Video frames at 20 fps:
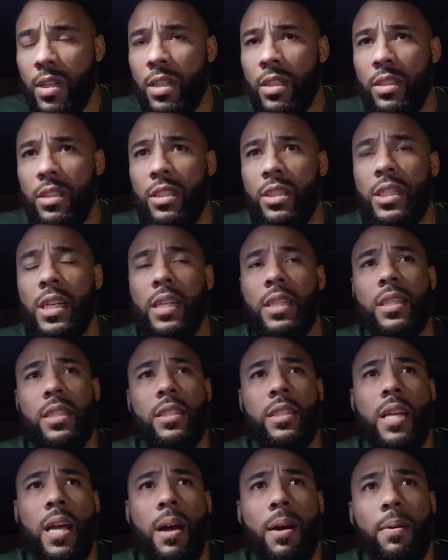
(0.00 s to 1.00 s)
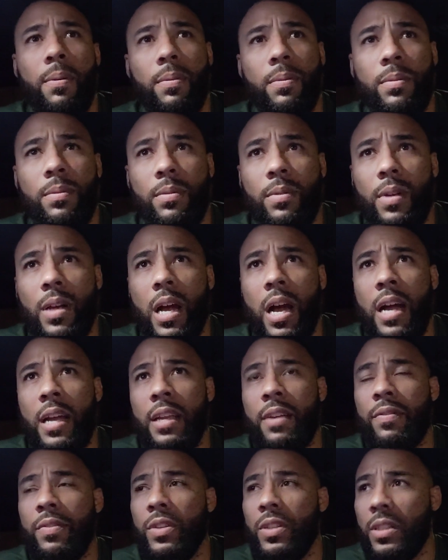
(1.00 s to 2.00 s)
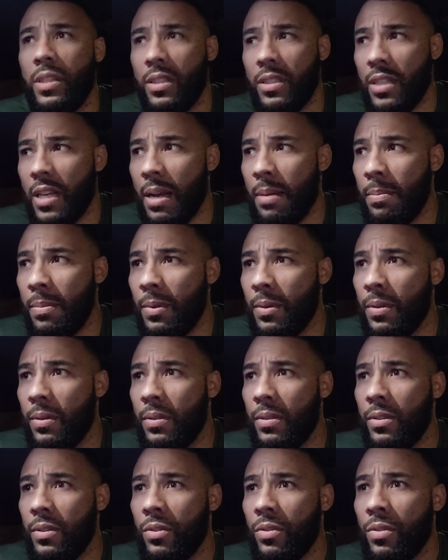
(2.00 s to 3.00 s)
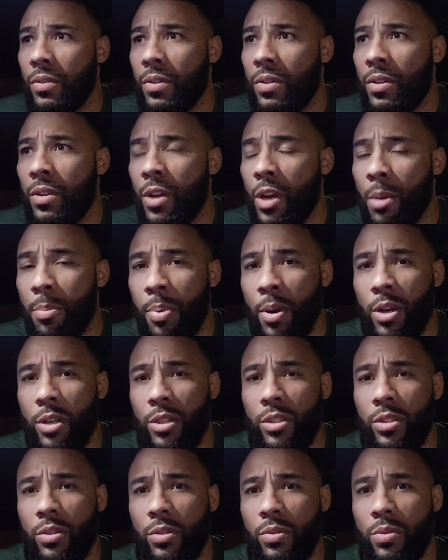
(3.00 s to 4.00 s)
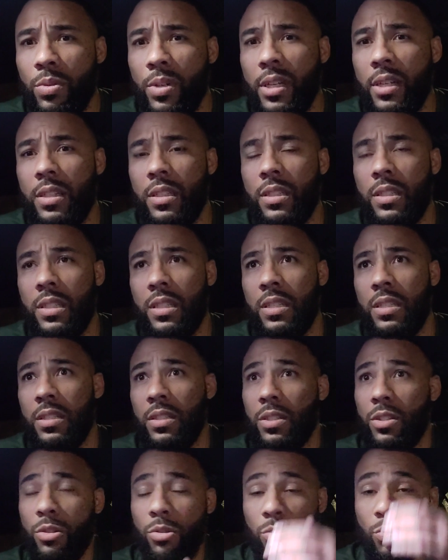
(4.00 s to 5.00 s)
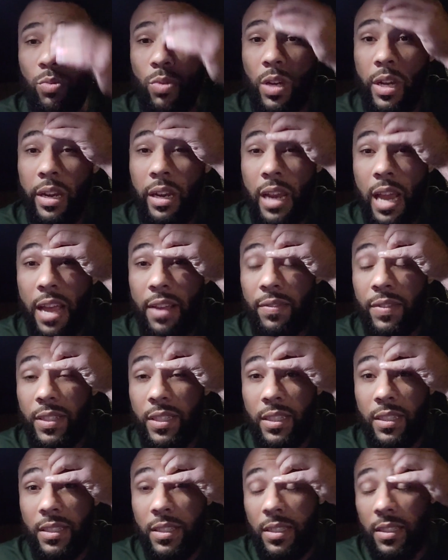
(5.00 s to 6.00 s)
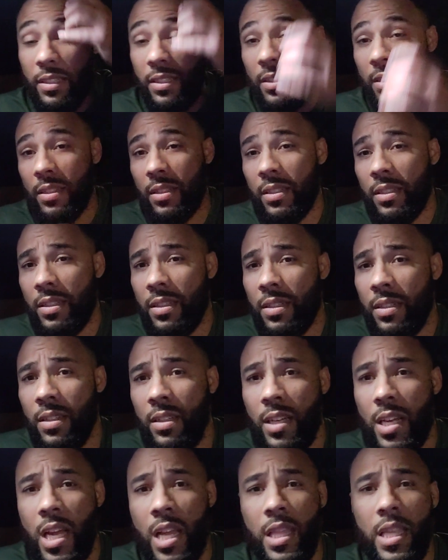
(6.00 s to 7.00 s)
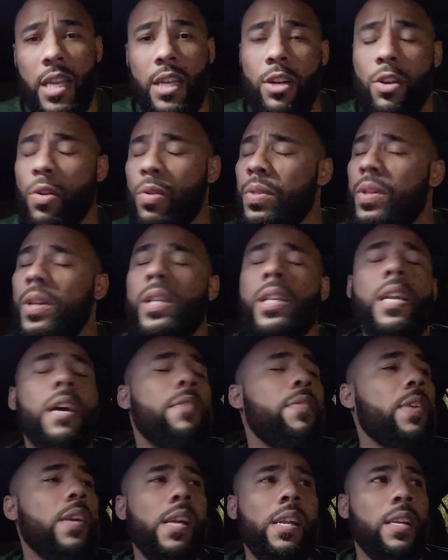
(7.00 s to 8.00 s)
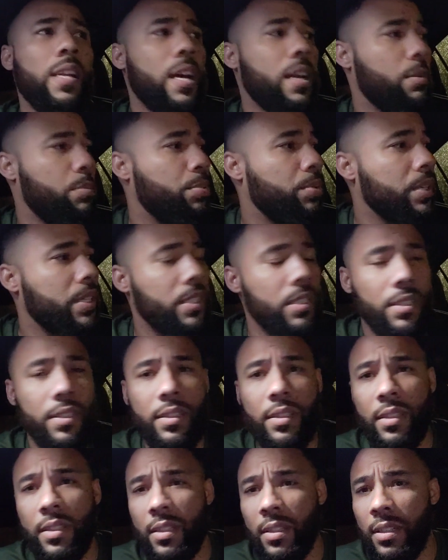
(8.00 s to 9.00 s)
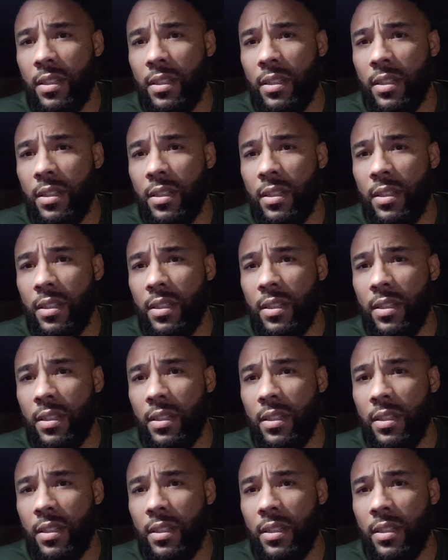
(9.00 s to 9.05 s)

See, check this out. I'll give you an example. A person who gets sentenced to a life sentence and they know they're never getting out of prison